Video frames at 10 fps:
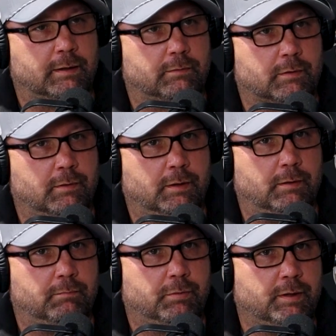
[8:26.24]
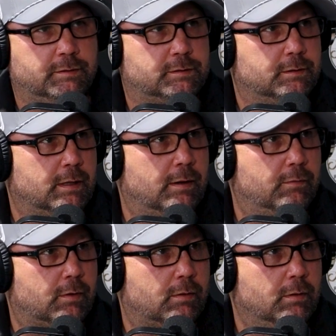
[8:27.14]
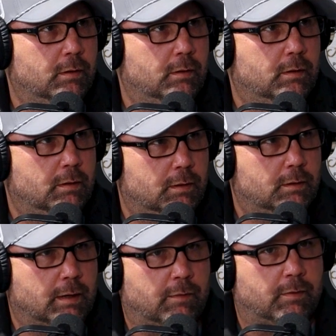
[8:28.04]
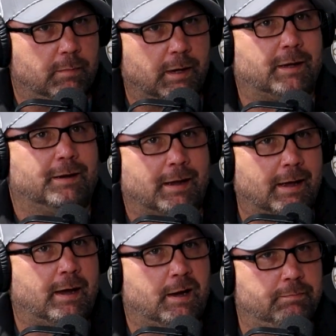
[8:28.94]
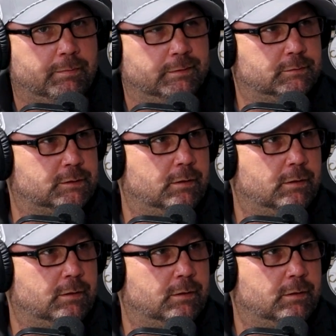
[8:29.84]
had it really in place, and now we're making that happen.